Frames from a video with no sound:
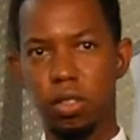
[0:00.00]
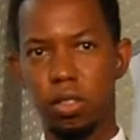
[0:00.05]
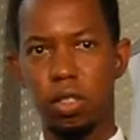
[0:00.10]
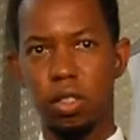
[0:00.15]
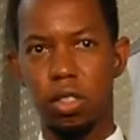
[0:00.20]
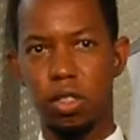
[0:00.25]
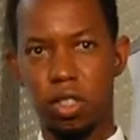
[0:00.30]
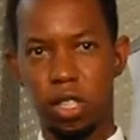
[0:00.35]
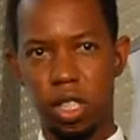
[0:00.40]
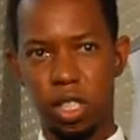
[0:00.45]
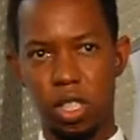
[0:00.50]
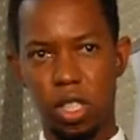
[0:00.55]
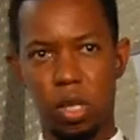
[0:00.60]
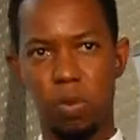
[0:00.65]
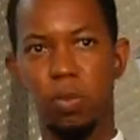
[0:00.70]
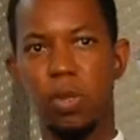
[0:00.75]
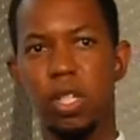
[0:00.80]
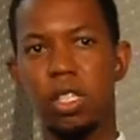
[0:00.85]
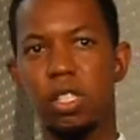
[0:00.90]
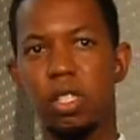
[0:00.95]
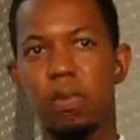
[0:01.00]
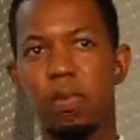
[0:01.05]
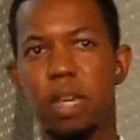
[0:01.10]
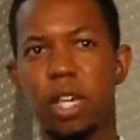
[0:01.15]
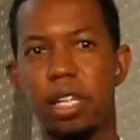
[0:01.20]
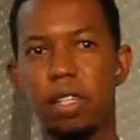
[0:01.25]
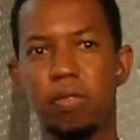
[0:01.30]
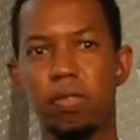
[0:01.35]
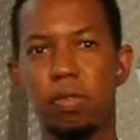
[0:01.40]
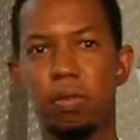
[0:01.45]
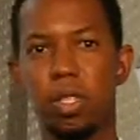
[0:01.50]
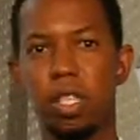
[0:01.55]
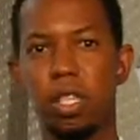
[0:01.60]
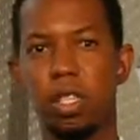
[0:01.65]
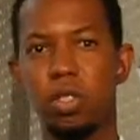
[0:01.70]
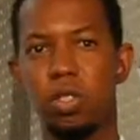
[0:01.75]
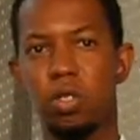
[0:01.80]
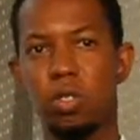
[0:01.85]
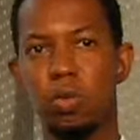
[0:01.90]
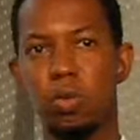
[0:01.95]
You can just press the mic from there,
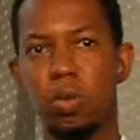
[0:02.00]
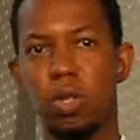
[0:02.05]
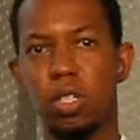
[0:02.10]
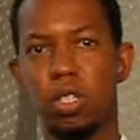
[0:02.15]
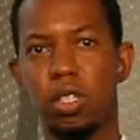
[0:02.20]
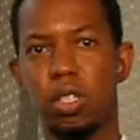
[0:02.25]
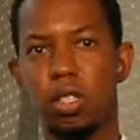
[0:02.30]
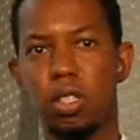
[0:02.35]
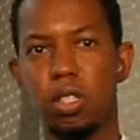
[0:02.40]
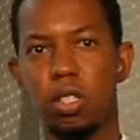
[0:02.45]
it should work.